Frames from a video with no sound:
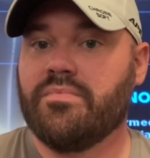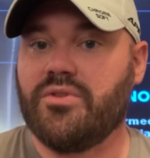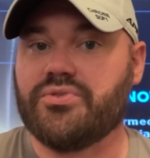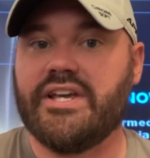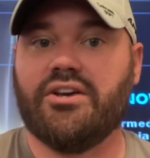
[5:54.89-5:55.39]

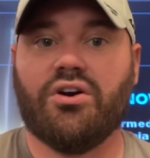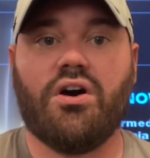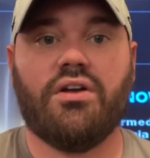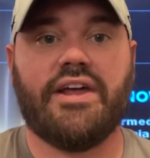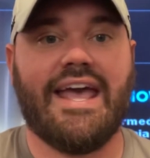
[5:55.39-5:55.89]
They're taking
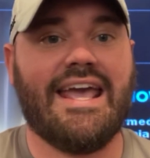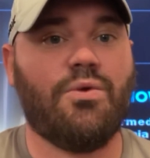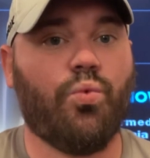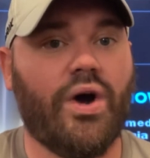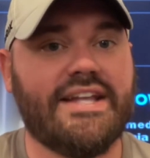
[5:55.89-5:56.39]
on a
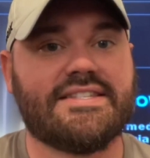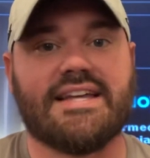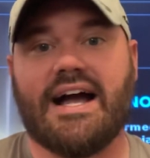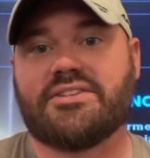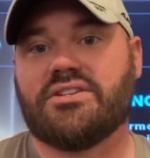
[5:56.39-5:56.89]
White
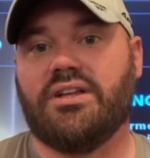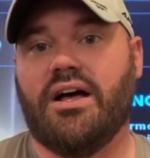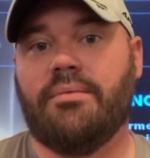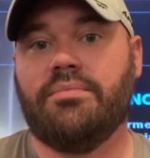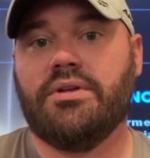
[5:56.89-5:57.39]
Sox
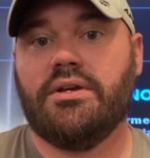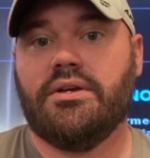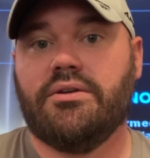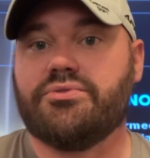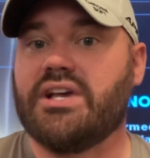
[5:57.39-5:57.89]
club
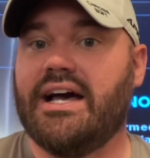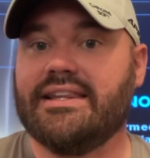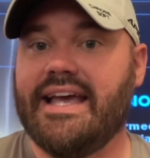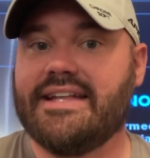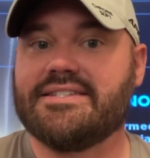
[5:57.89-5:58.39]
who's
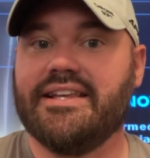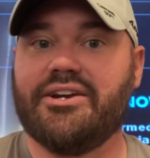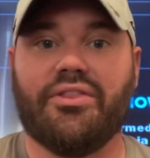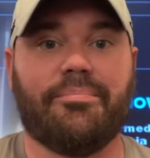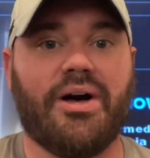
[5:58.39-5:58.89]
got Lance Lynn
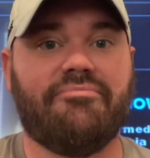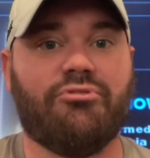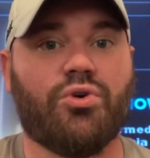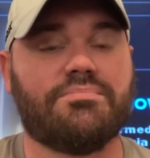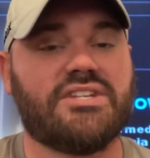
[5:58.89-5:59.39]
on the bump
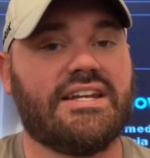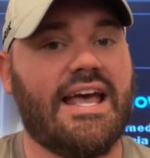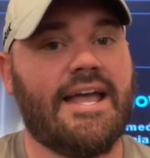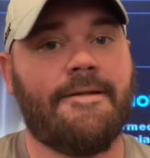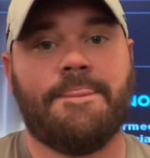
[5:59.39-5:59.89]
for him
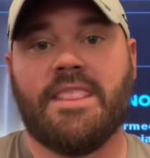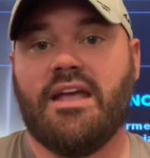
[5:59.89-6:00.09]
today.